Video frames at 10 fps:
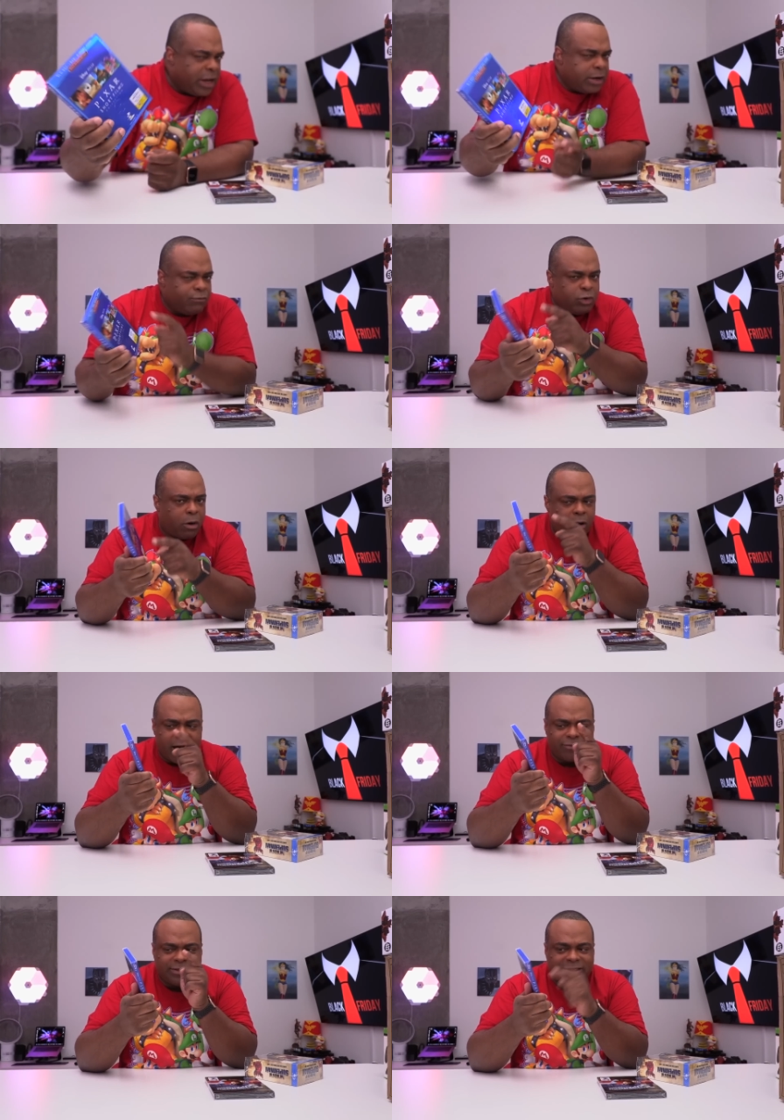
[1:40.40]
if any of you all
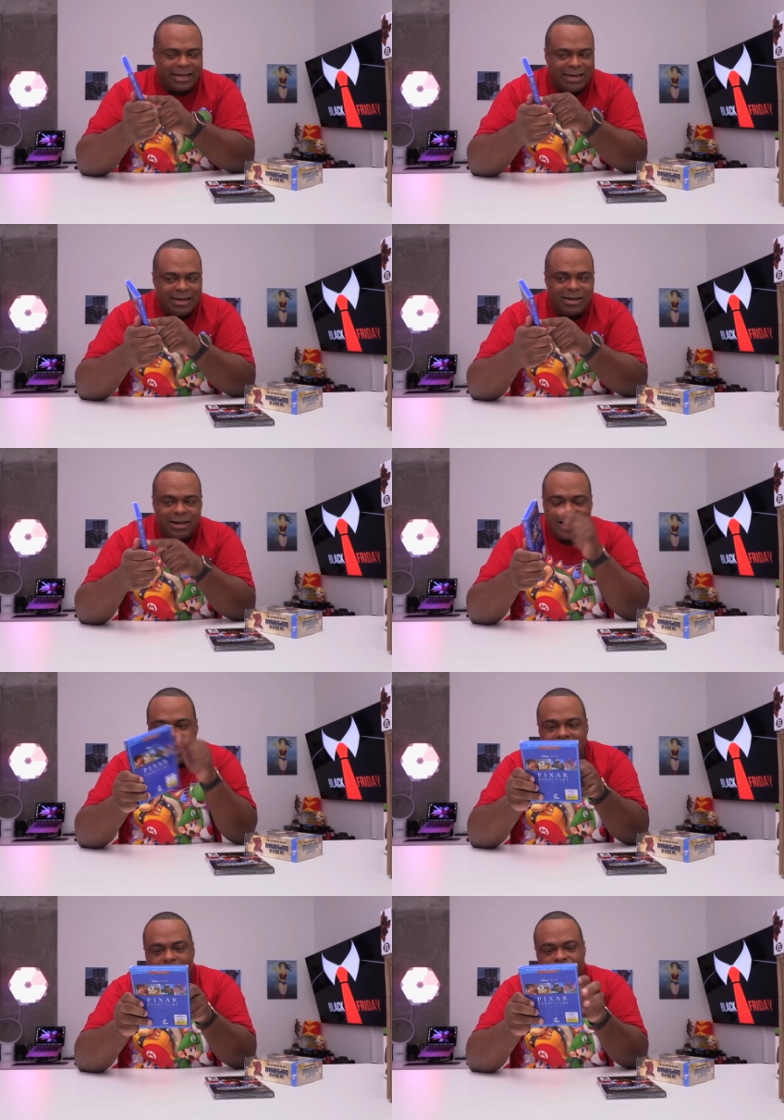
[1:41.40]
have seen
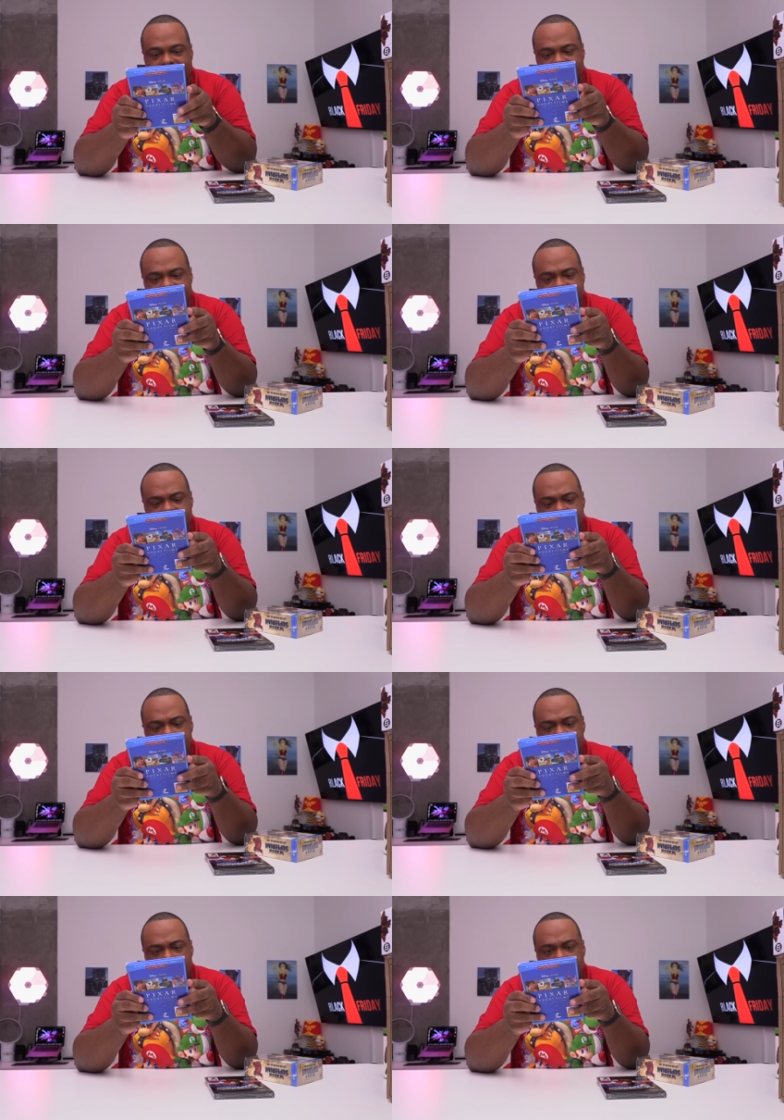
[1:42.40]
any of these.
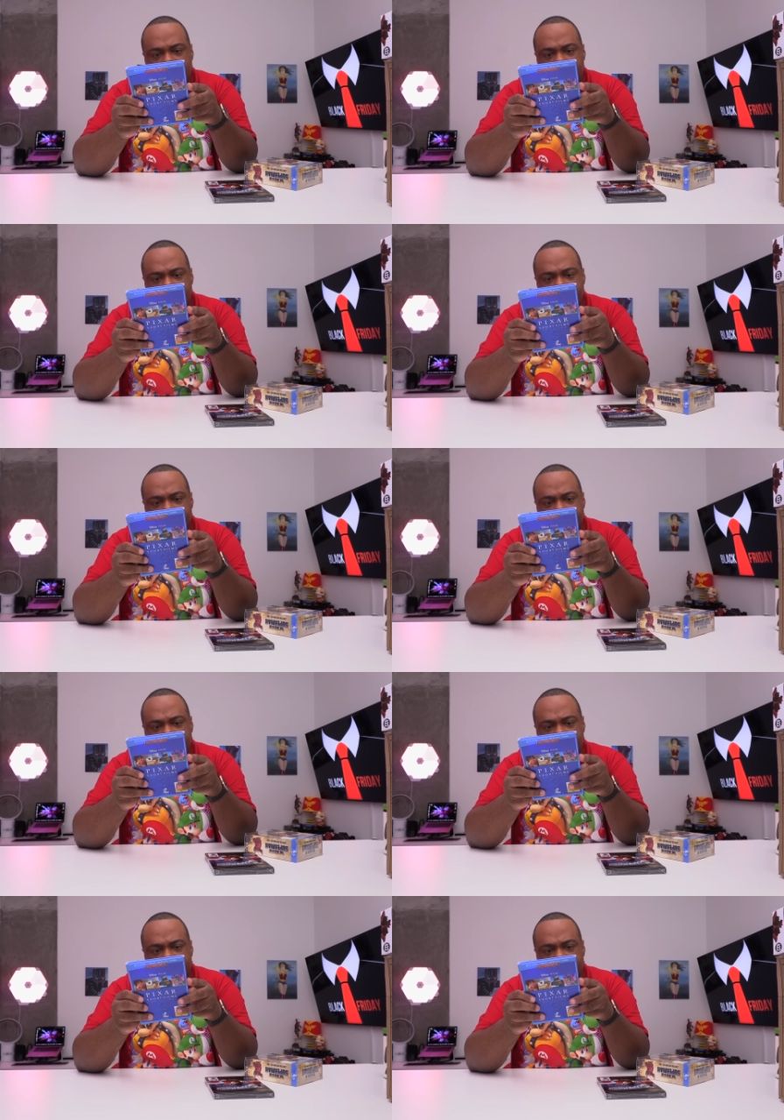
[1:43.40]
Um,
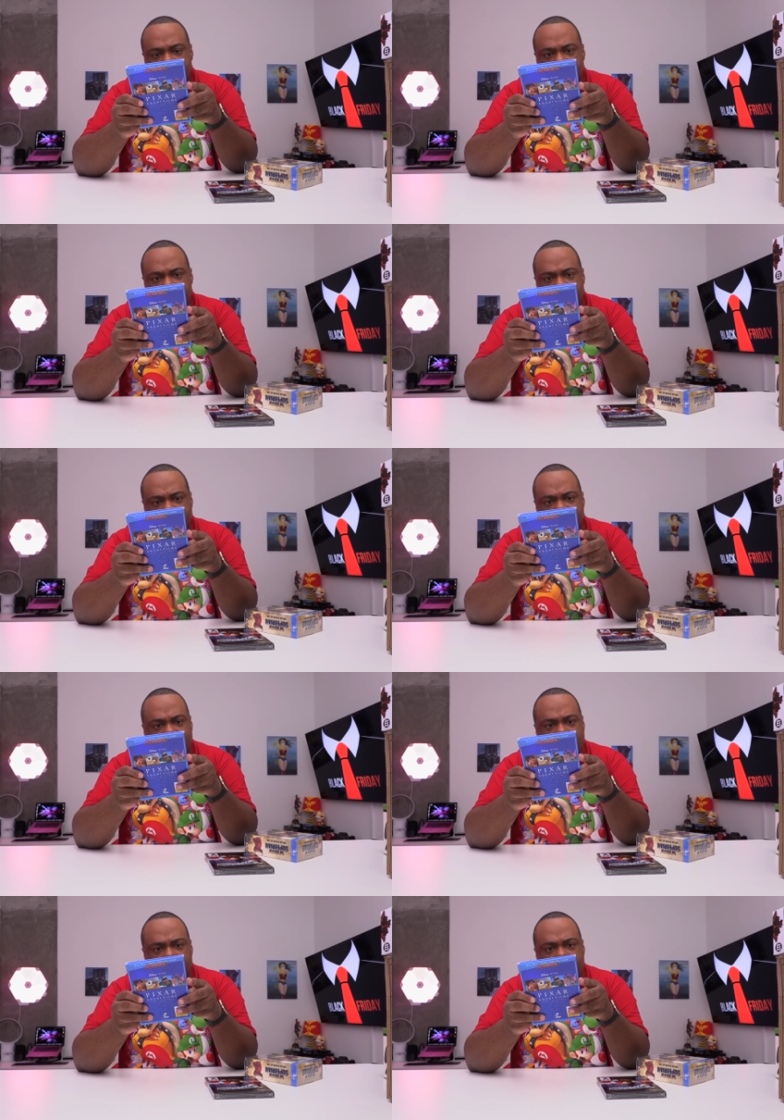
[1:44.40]
yeah,
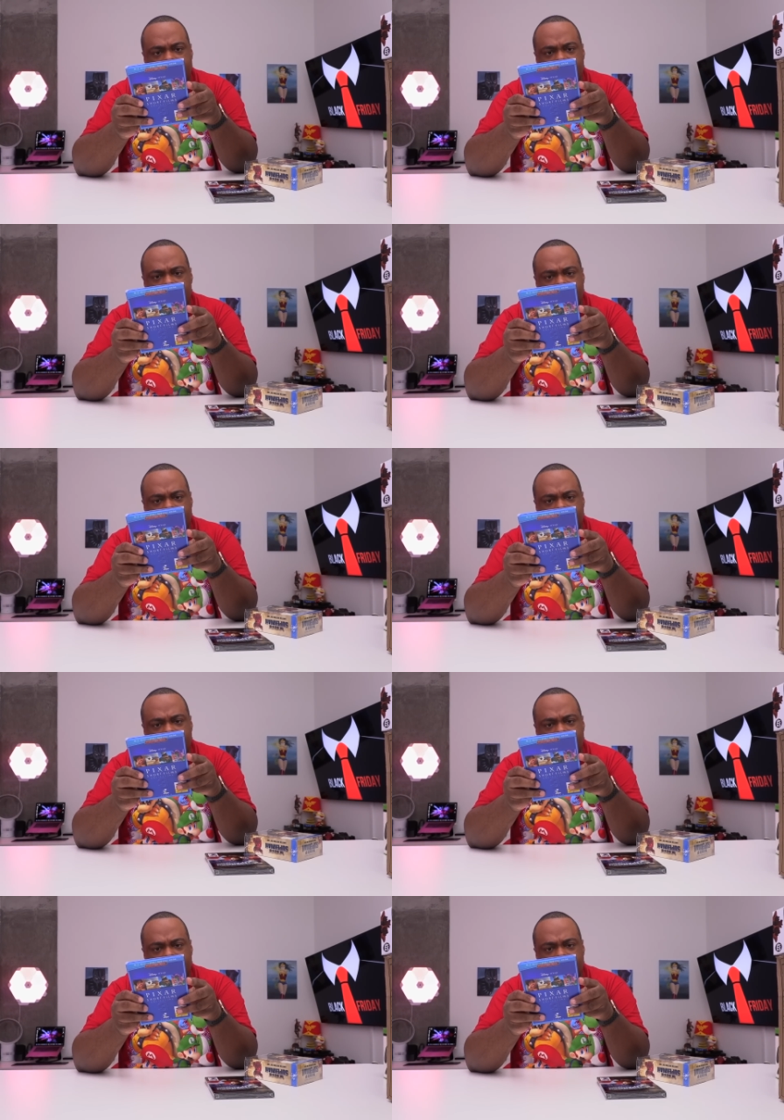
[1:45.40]
I don't. I don't even know